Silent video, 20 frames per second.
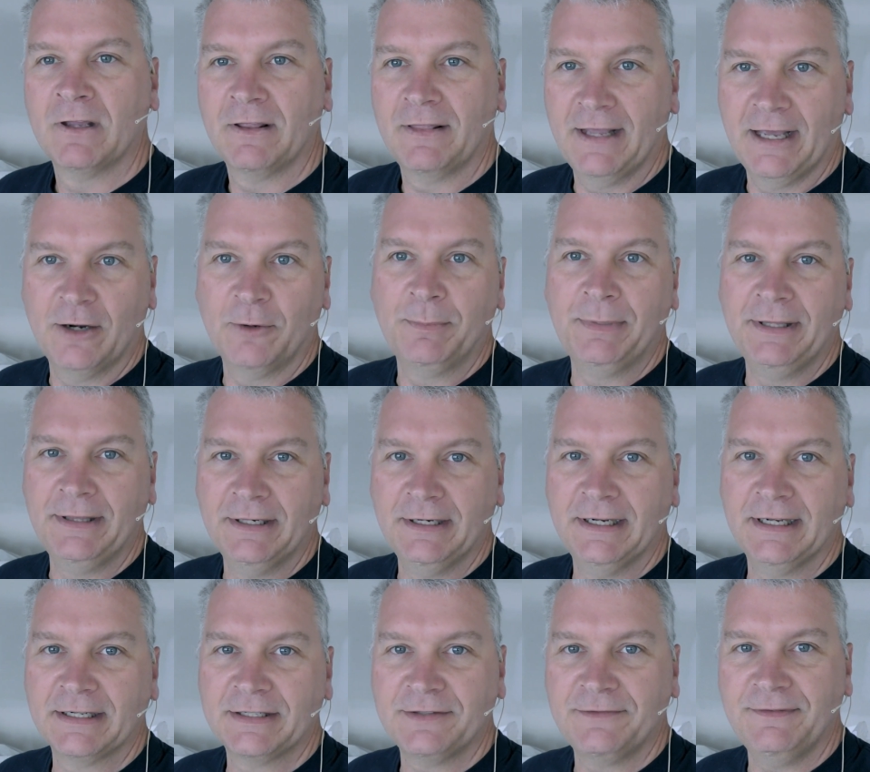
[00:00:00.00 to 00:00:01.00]
That'll be the
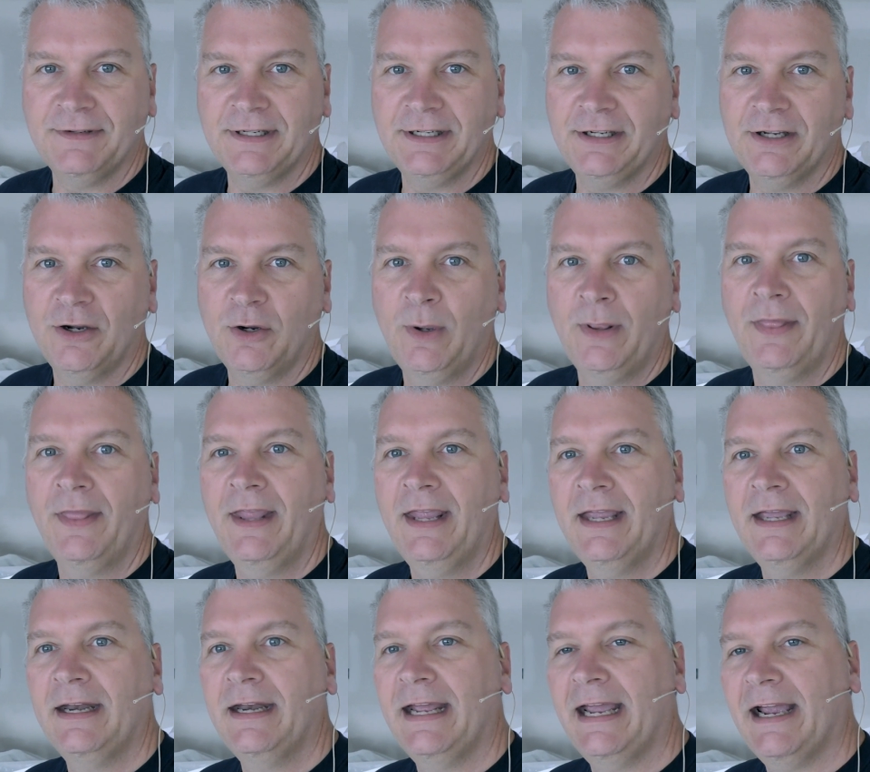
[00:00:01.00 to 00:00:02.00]
next video, and
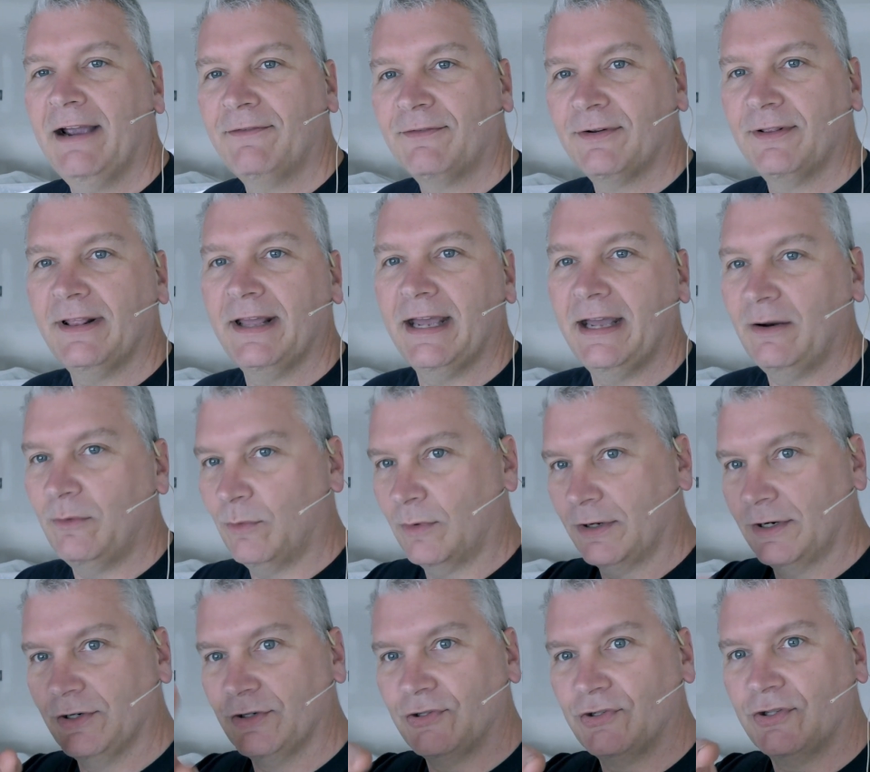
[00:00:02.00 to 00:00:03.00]
then after that
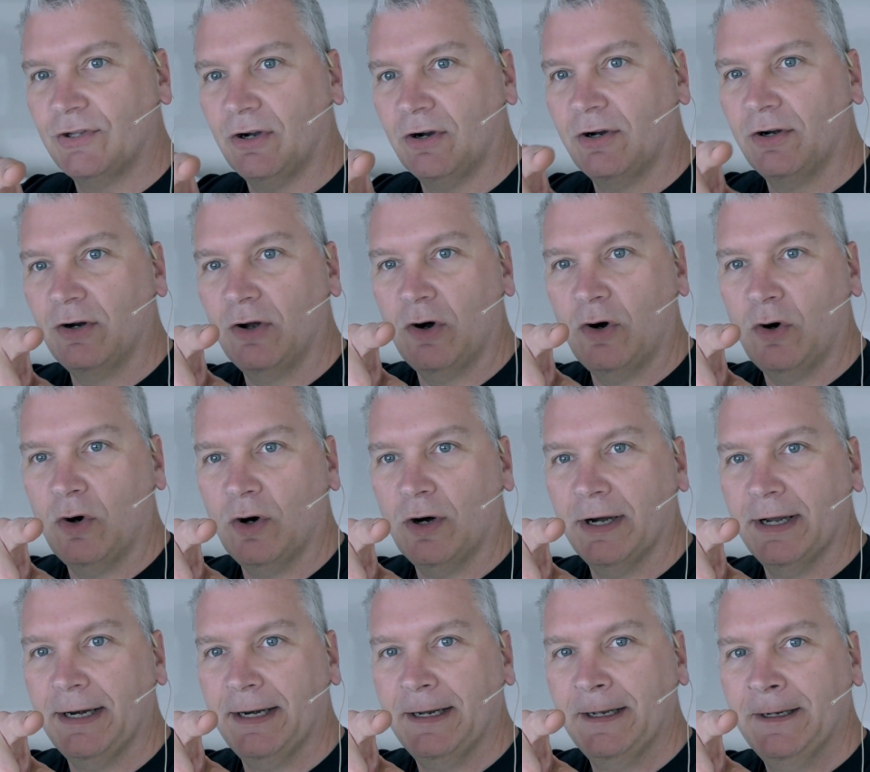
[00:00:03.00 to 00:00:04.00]
we're gonna start
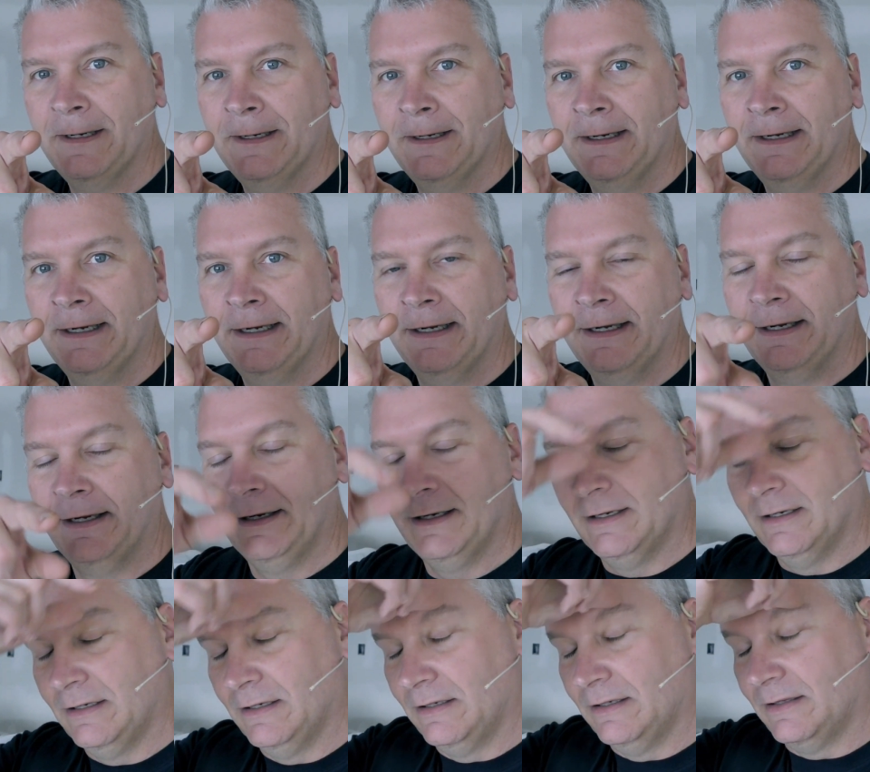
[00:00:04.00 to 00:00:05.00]
on
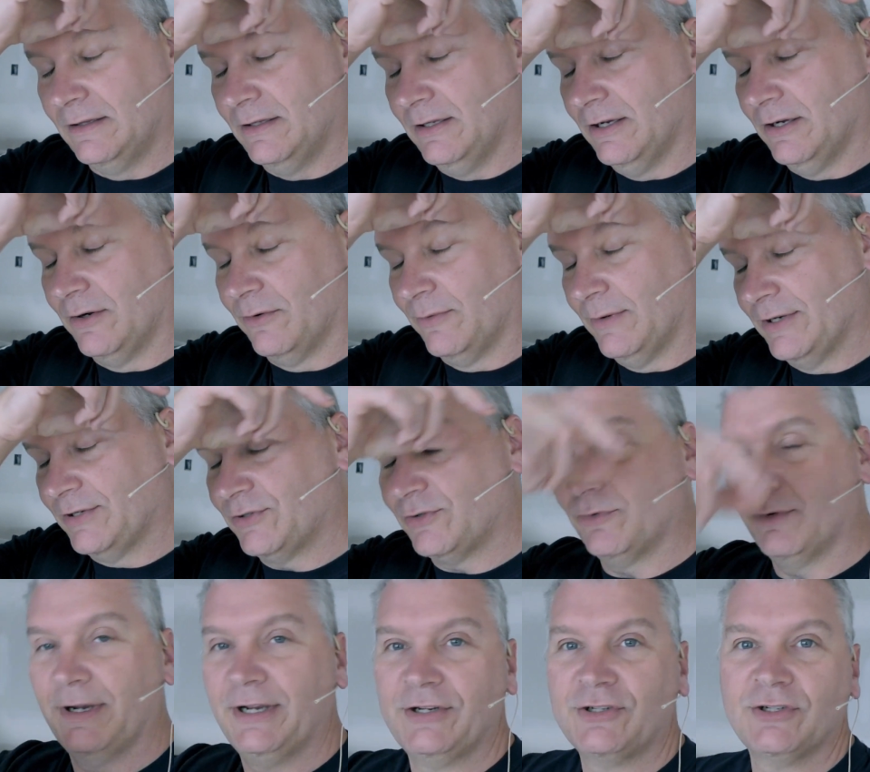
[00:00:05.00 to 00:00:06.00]
the
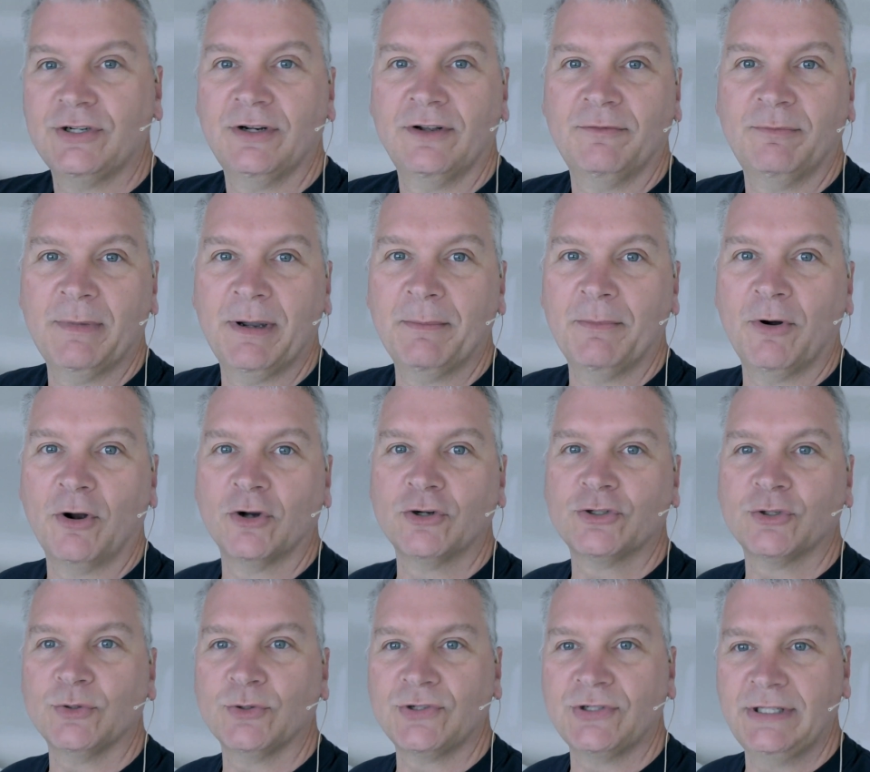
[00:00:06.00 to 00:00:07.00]
restoration of my
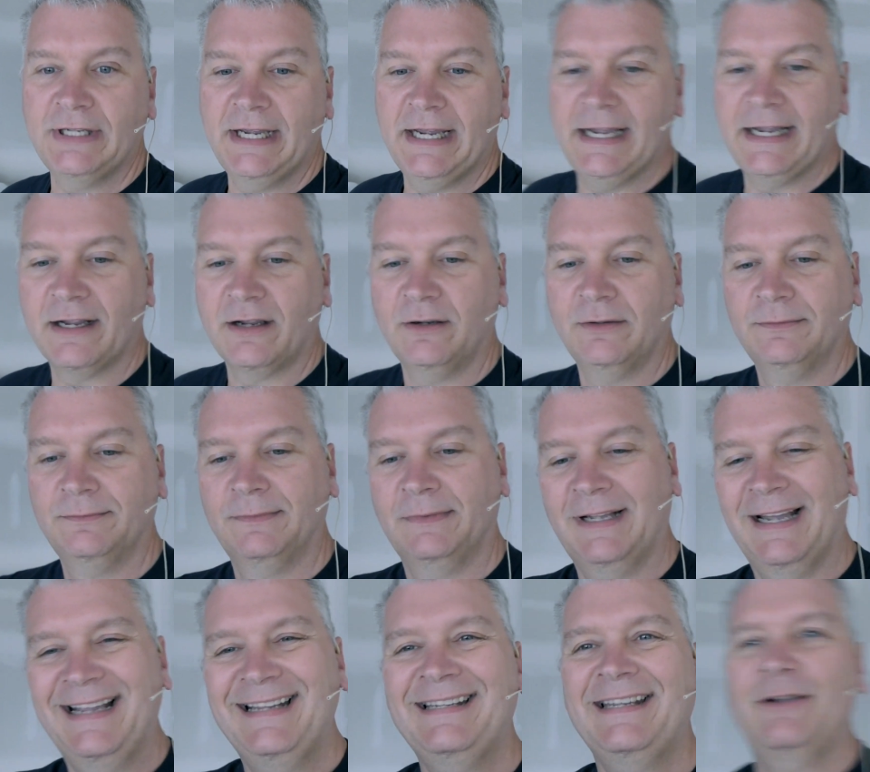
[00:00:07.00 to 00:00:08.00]
Marshall stack.
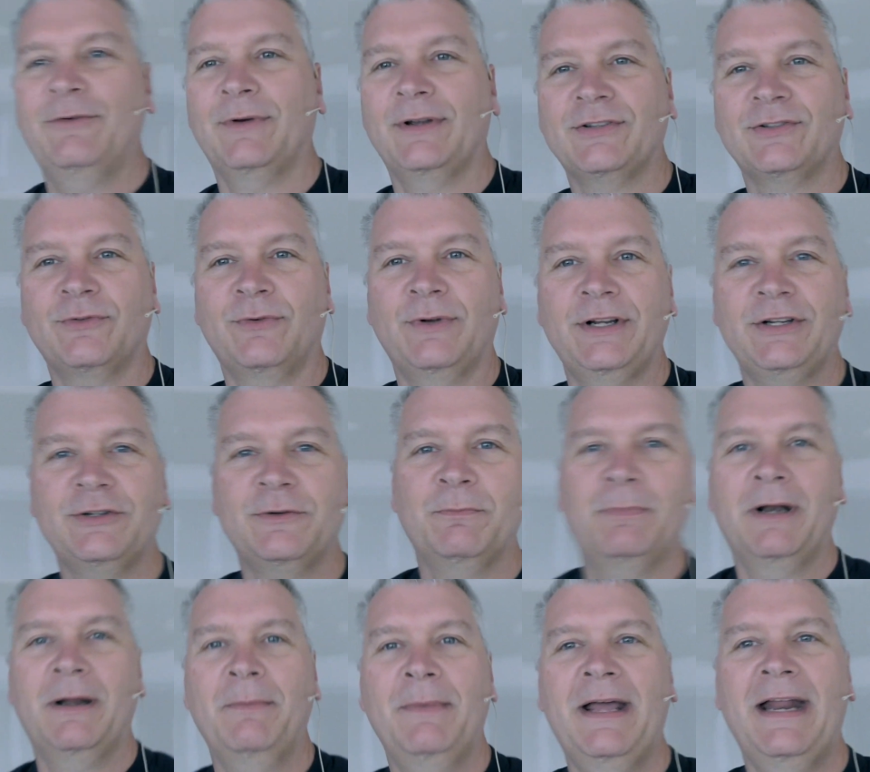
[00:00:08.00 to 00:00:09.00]
I say restoration,
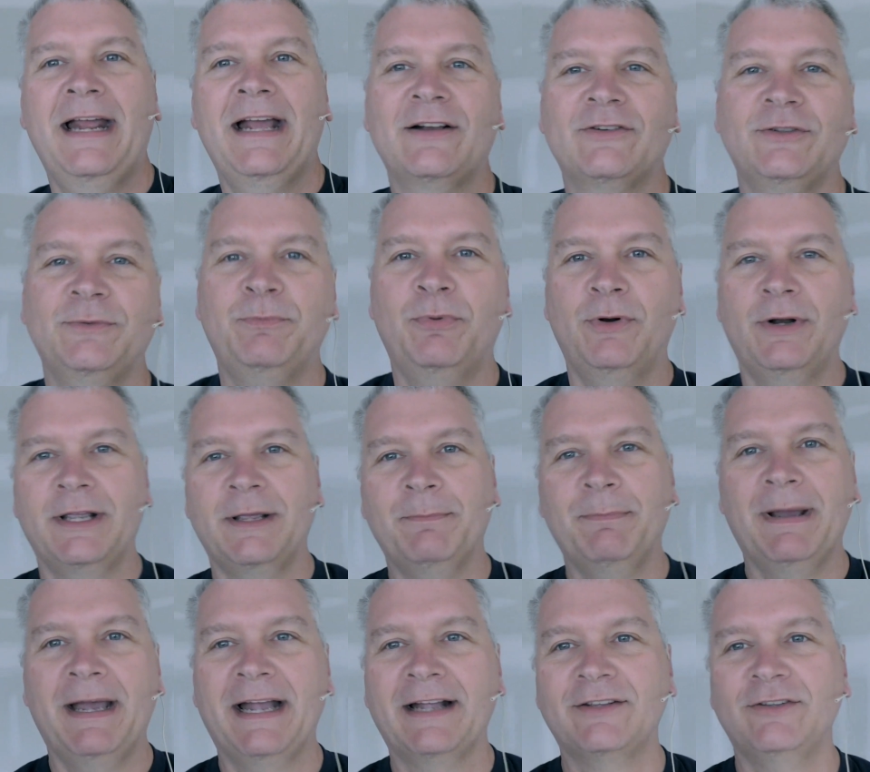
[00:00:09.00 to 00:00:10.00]
but I'm not actually putting it
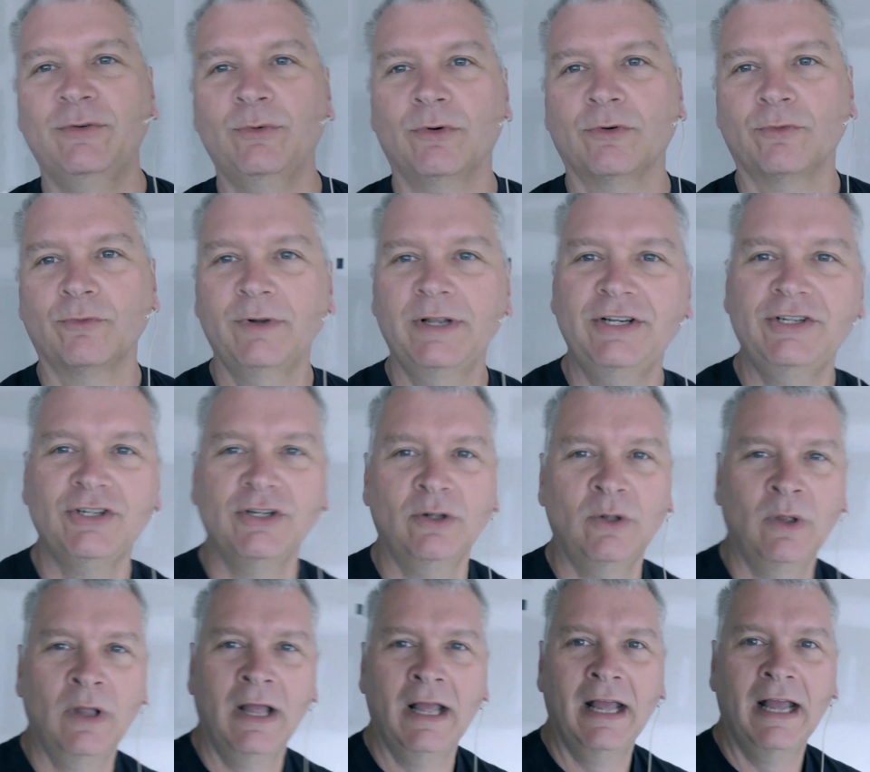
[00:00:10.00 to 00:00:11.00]
back to
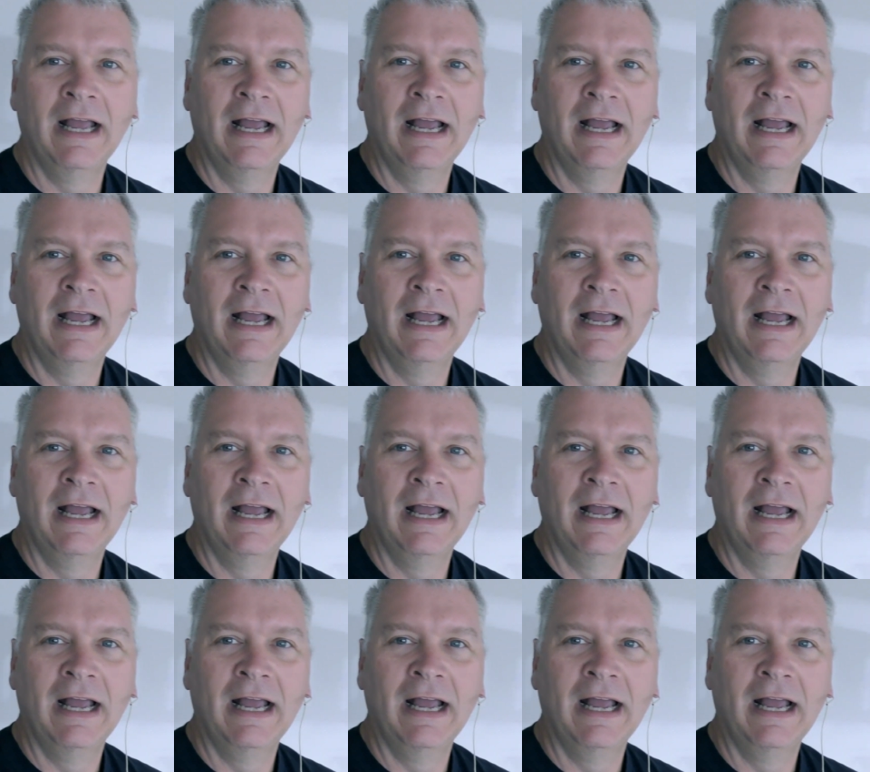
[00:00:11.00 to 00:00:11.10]
original.